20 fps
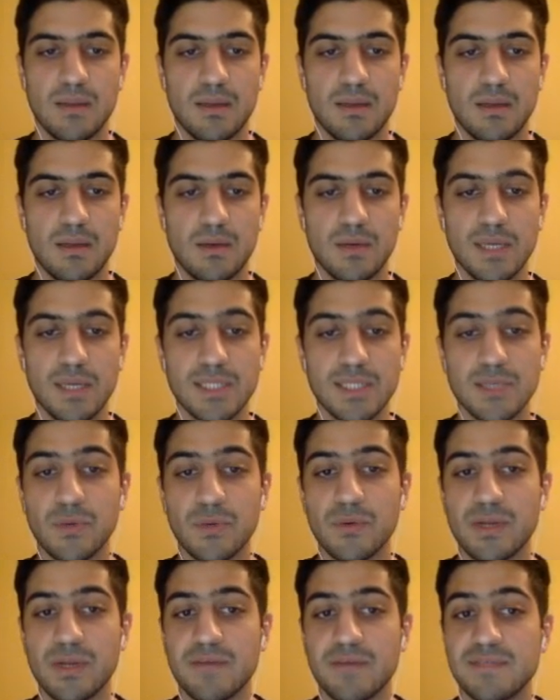Okay, so we
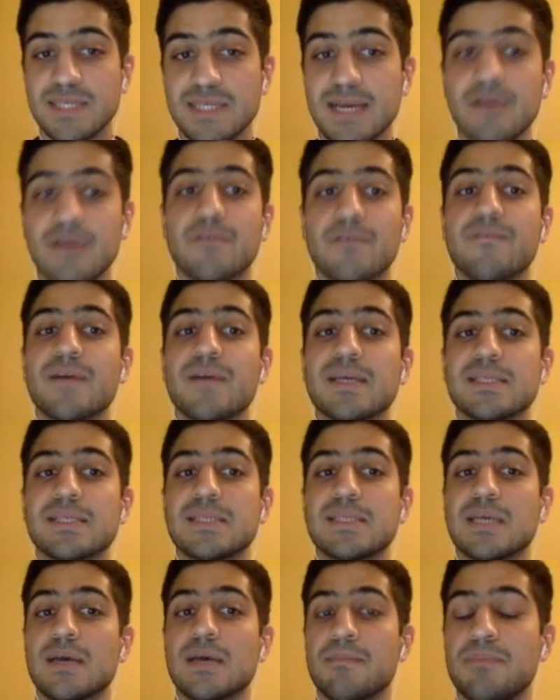would have
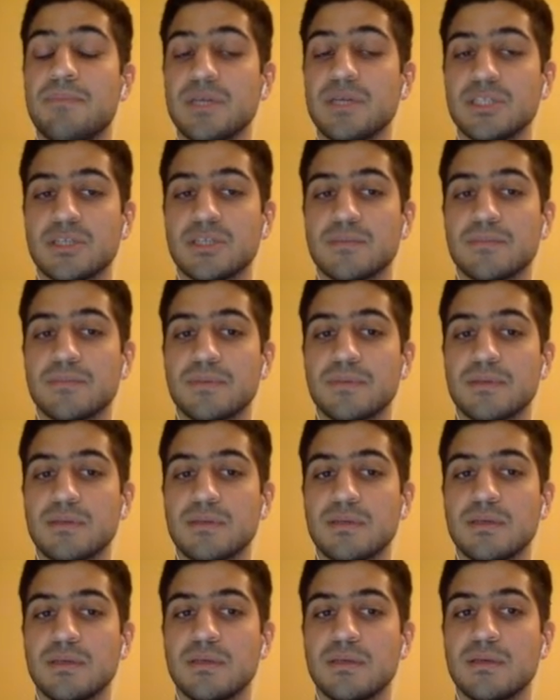sacrificed a bishop
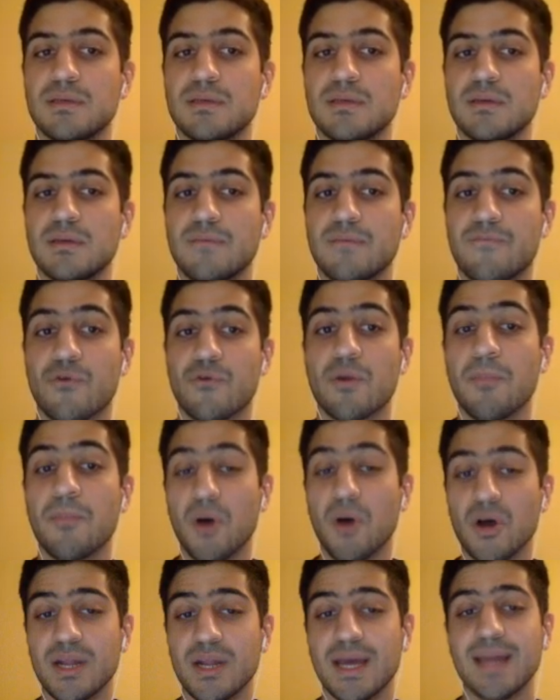for a
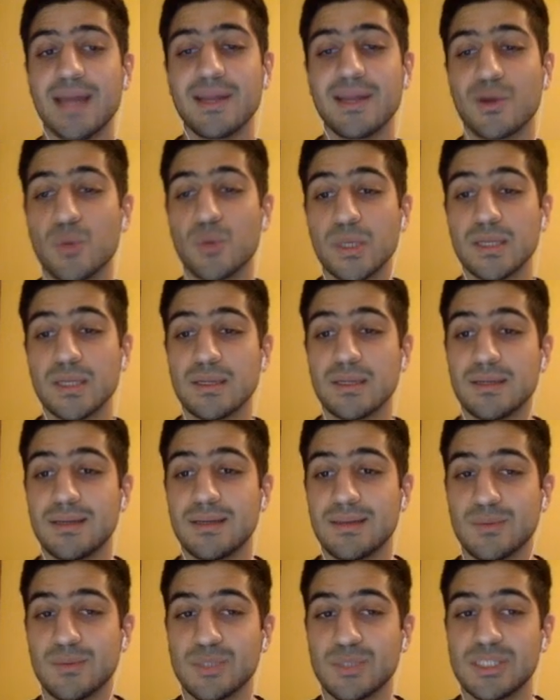pawn and a queen,
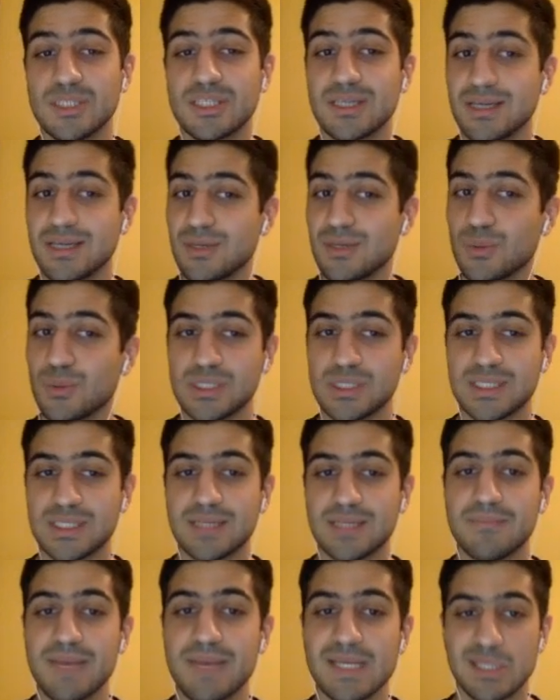which is an
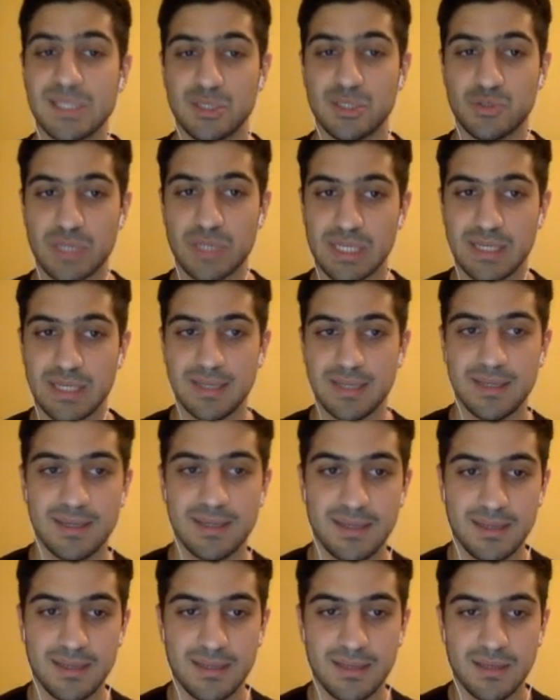amazing trade.
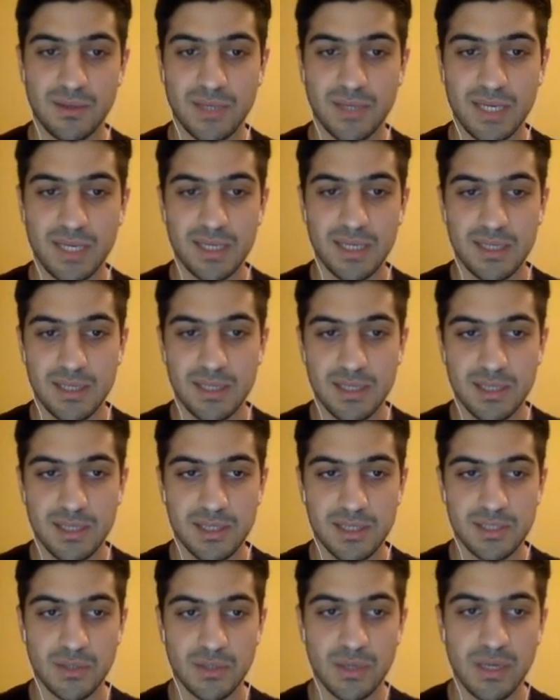Okay,
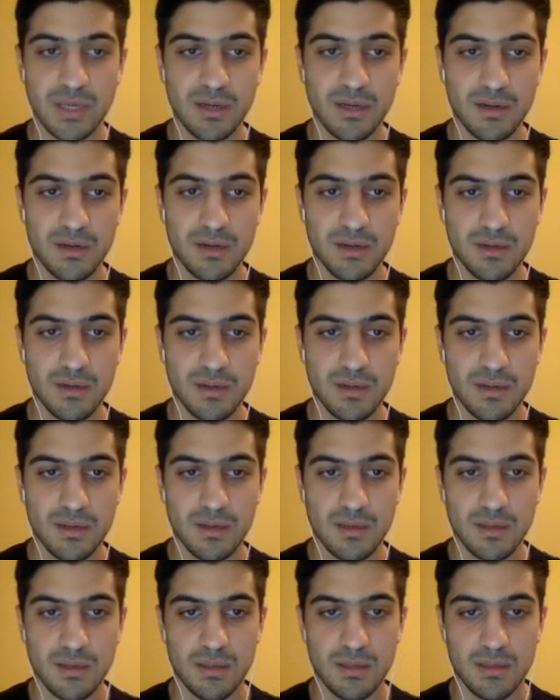so here,
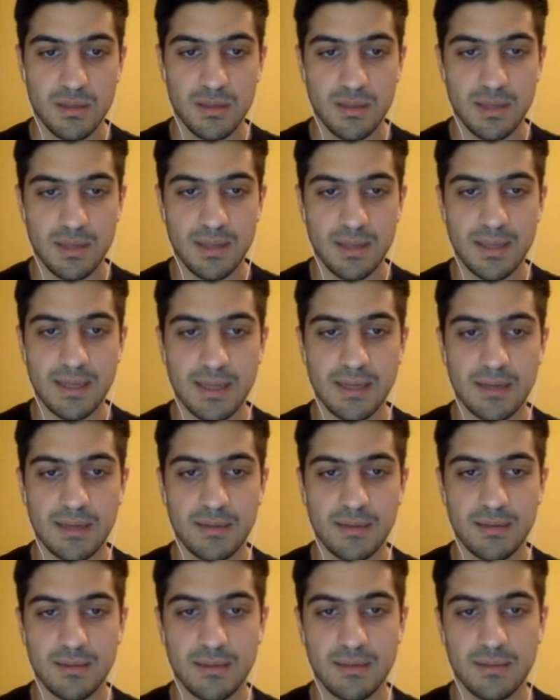and then
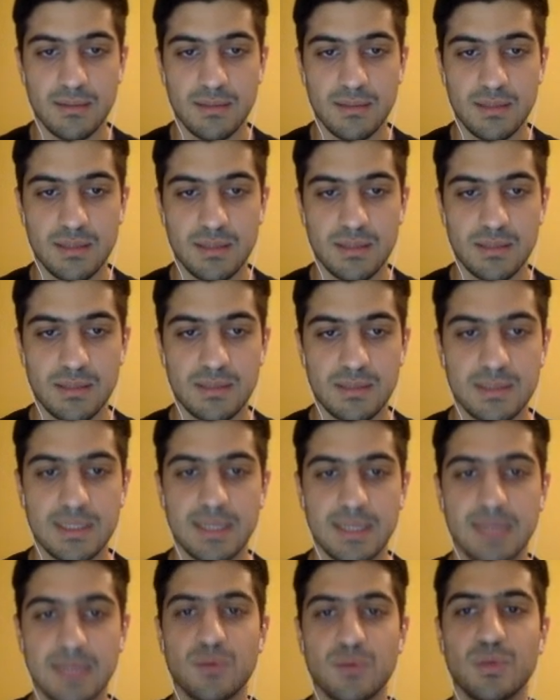
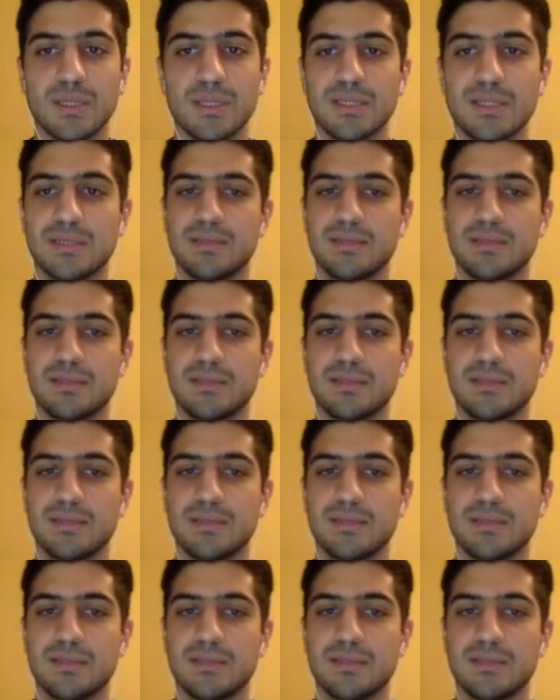take the queen.